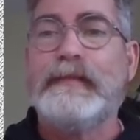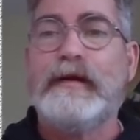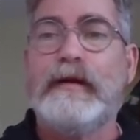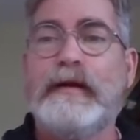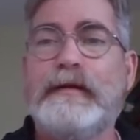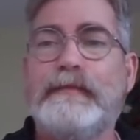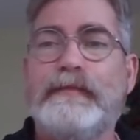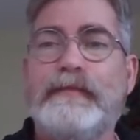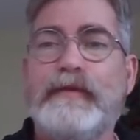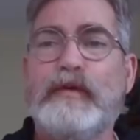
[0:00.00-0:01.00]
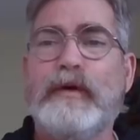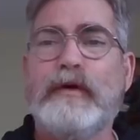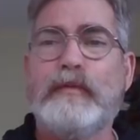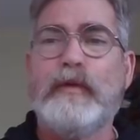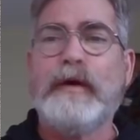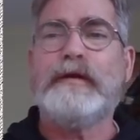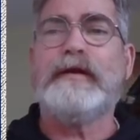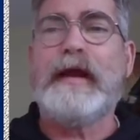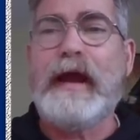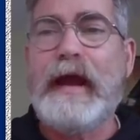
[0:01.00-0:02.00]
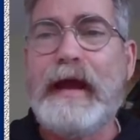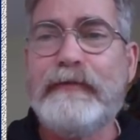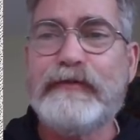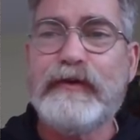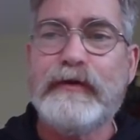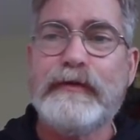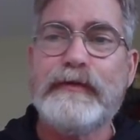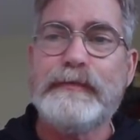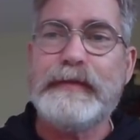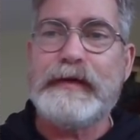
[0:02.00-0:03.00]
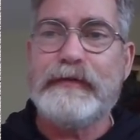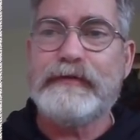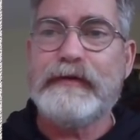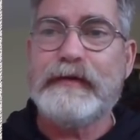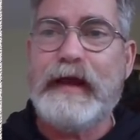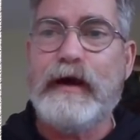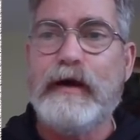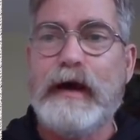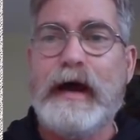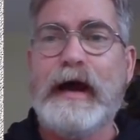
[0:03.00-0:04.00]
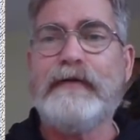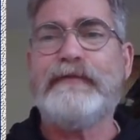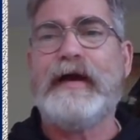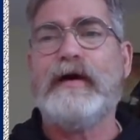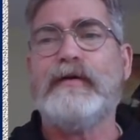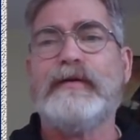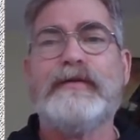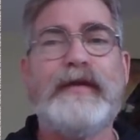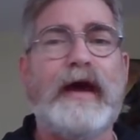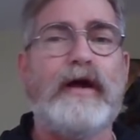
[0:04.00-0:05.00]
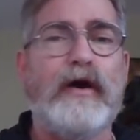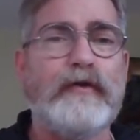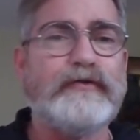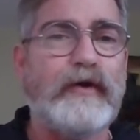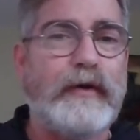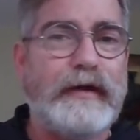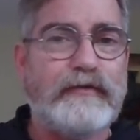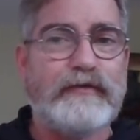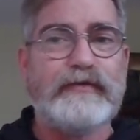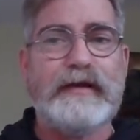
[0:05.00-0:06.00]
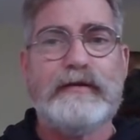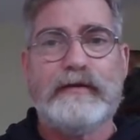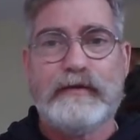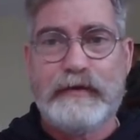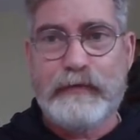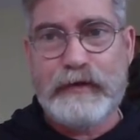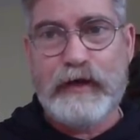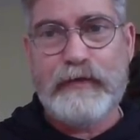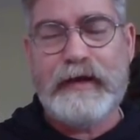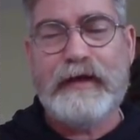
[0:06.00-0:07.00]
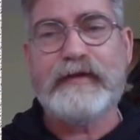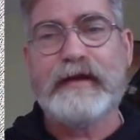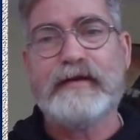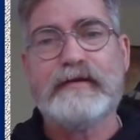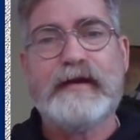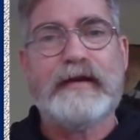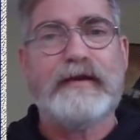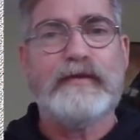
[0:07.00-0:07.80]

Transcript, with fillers: All right? The world wondered after the beast. Now, I found that also interesting. We know that he has a deadly